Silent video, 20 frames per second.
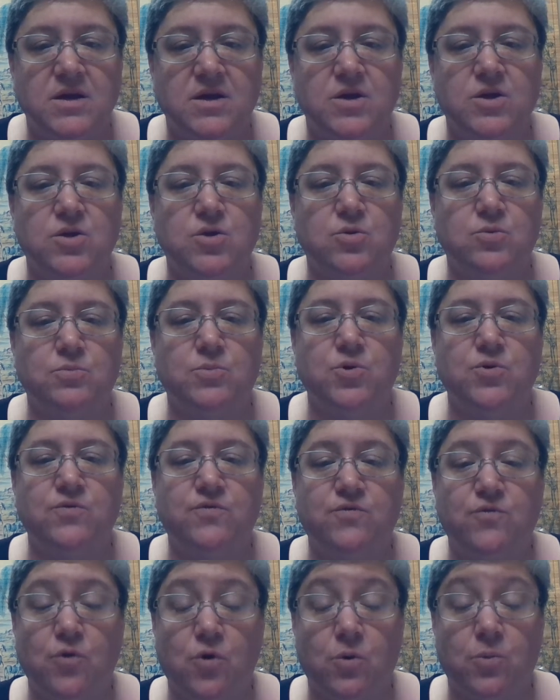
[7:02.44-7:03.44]
you move
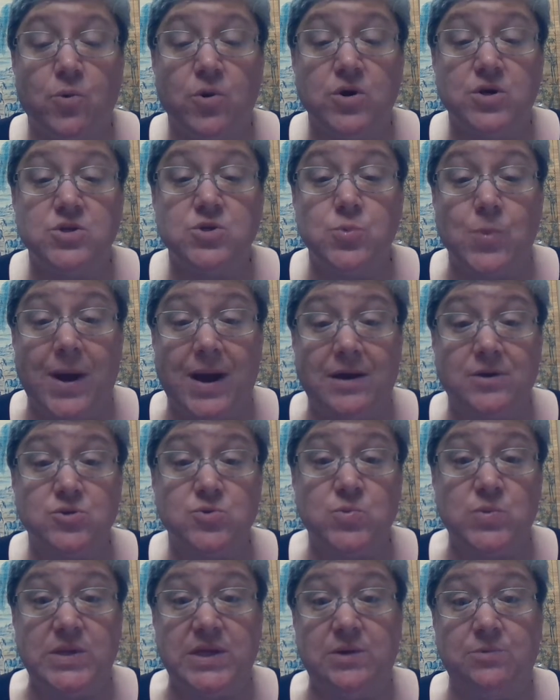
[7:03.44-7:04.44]
forward to
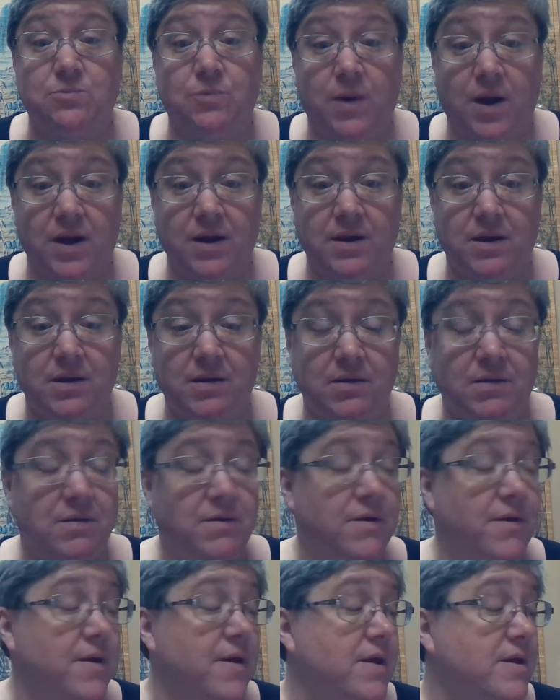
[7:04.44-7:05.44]
actually writing.
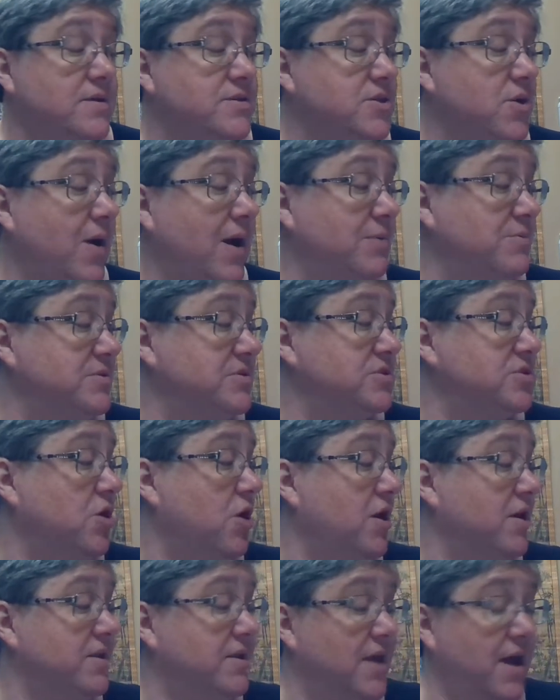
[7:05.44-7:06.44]
So I was
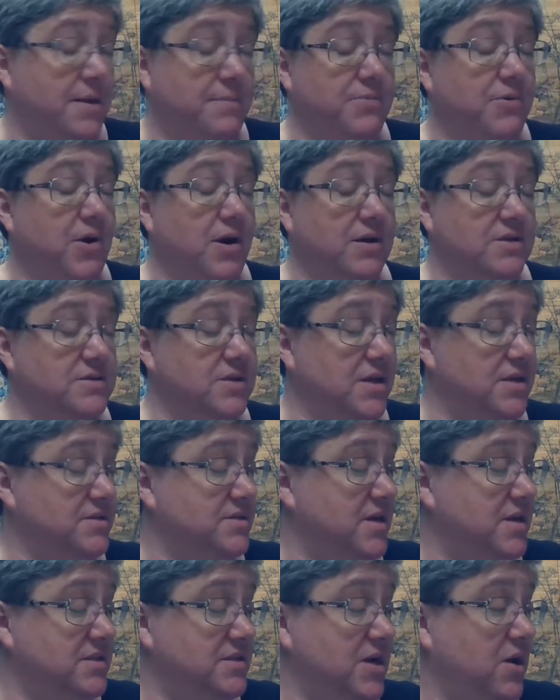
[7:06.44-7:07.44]
taught that process.
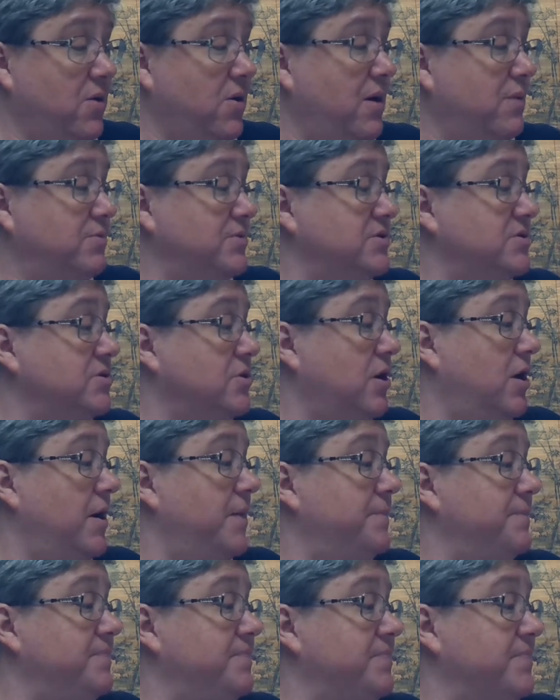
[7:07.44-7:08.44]
That's how I was
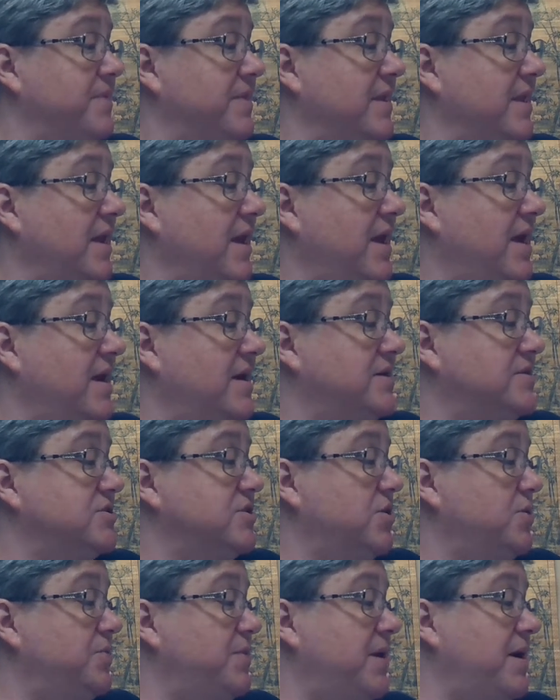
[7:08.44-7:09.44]
taught.
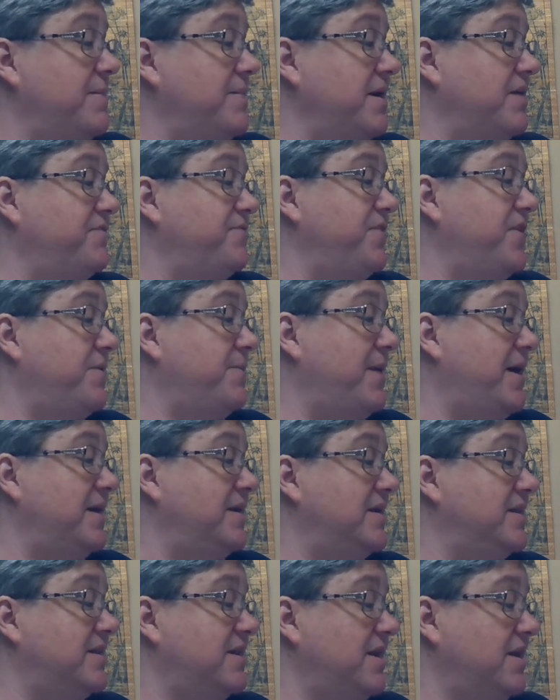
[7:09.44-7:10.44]
So becoming a
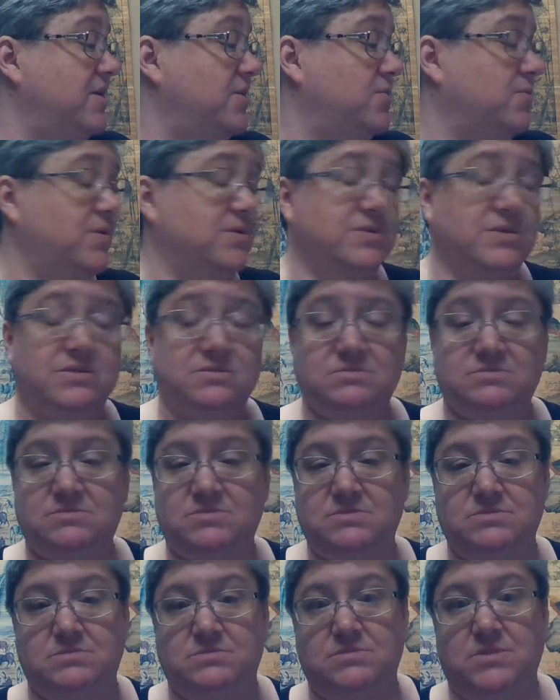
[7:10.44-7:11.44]
fair-minded thinker wasn't
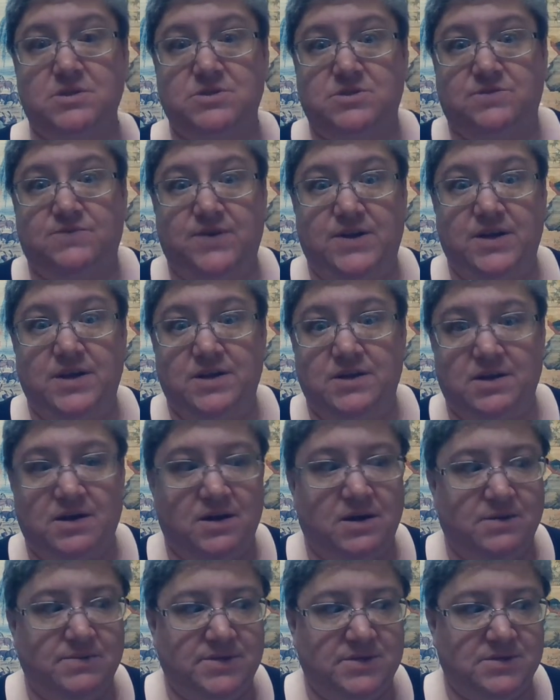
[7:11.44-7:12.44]
much of
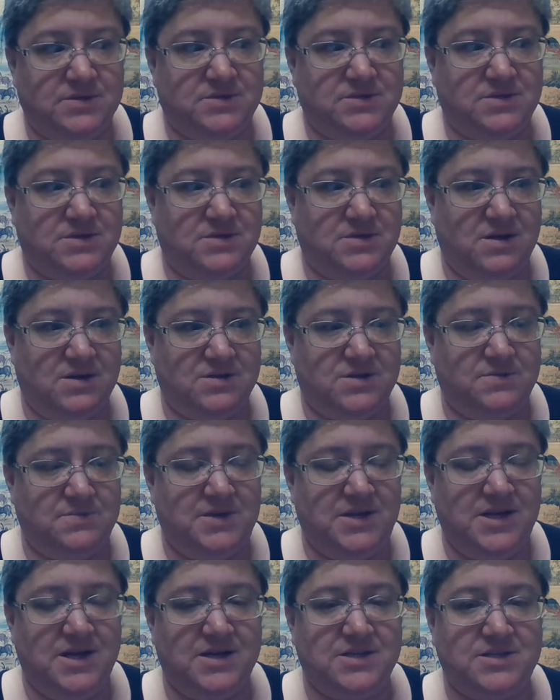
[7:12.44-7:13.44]
anything. I mean, to
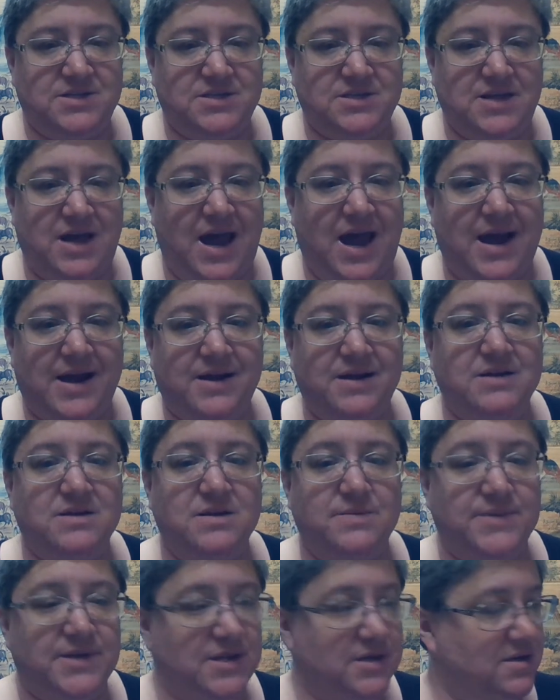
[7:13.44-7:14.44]
me, that's
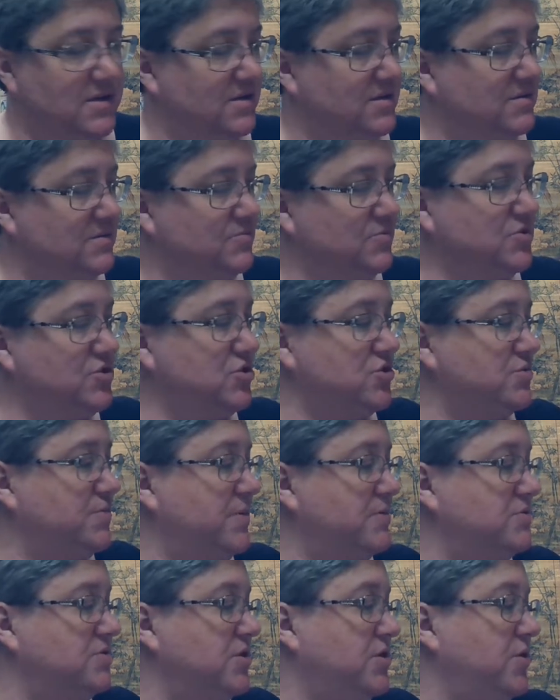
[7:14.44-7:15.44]
academic, what you're
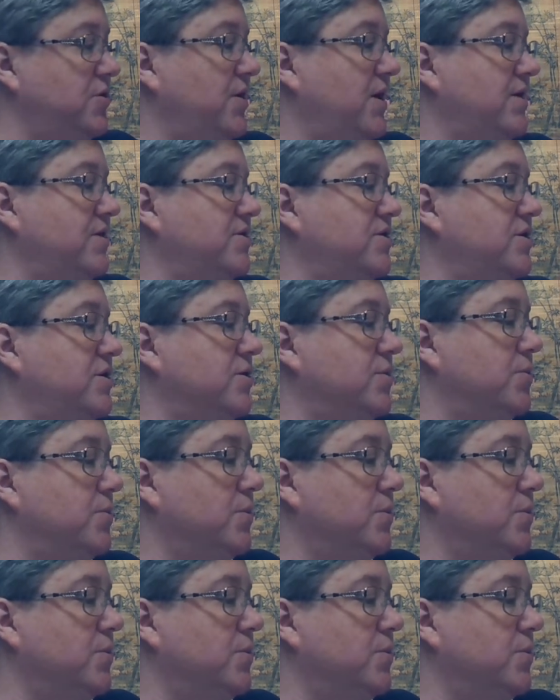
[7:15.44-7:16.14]
supposed to learn how to do.